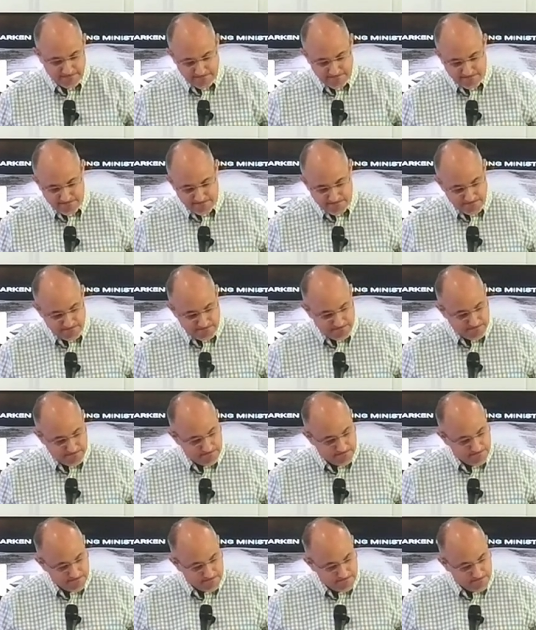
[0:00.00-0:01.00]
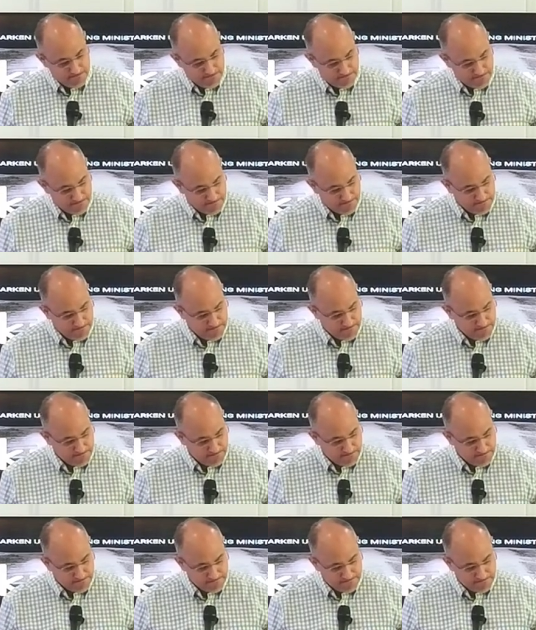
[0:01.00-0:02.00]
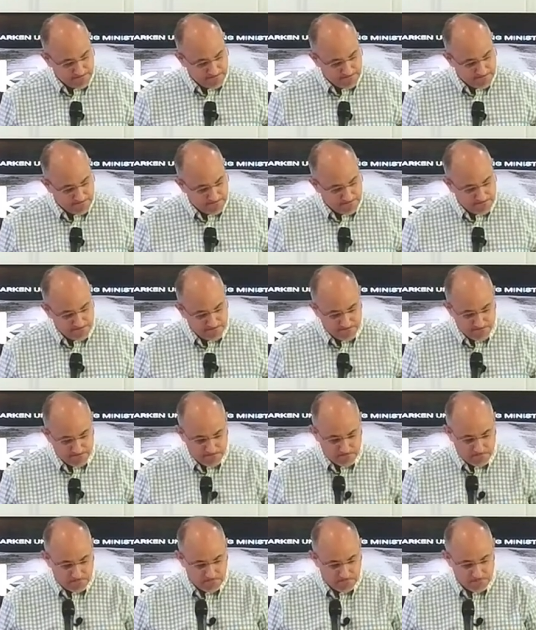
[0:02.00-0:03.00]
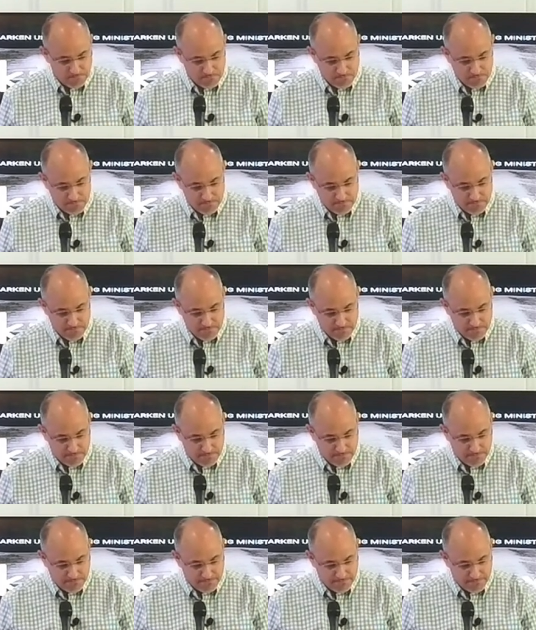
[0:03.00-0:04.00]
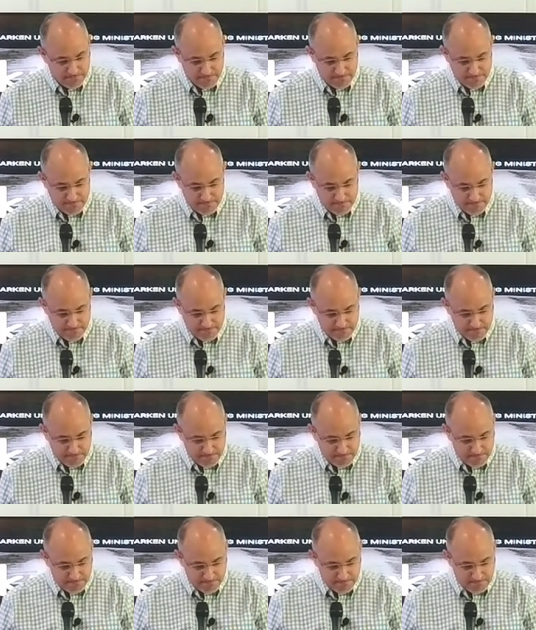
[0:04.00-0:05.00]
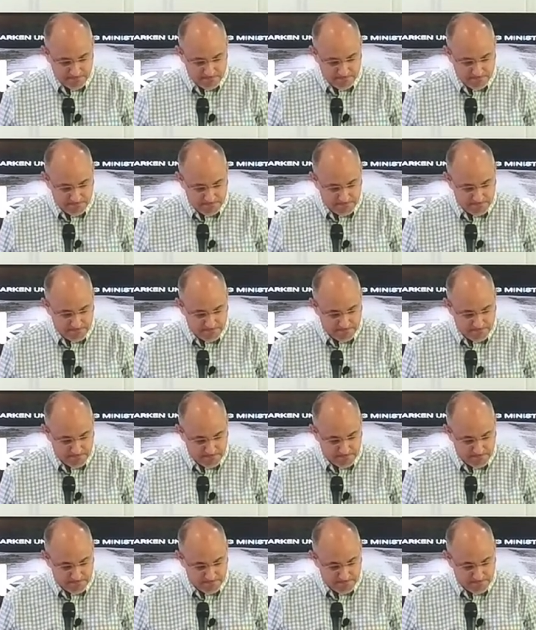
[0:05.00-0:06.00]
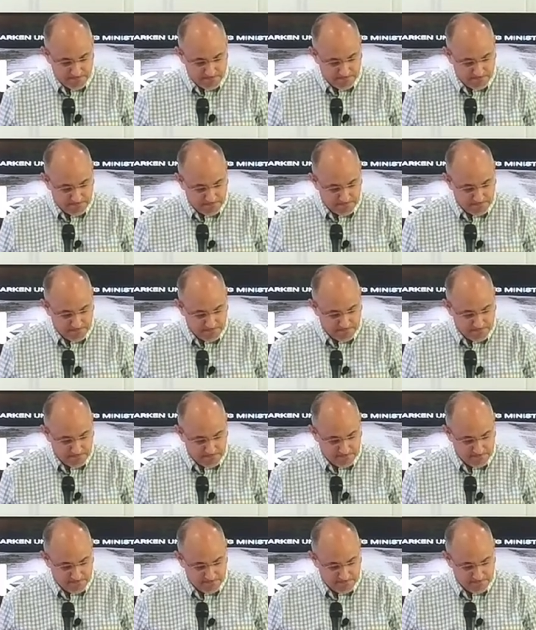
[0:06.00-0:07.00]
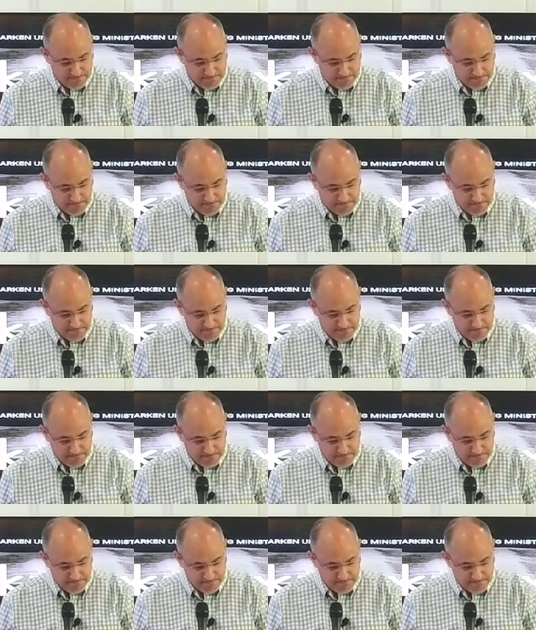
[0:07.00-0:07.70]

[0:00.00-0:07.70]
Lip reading: No one is speaking in this clip.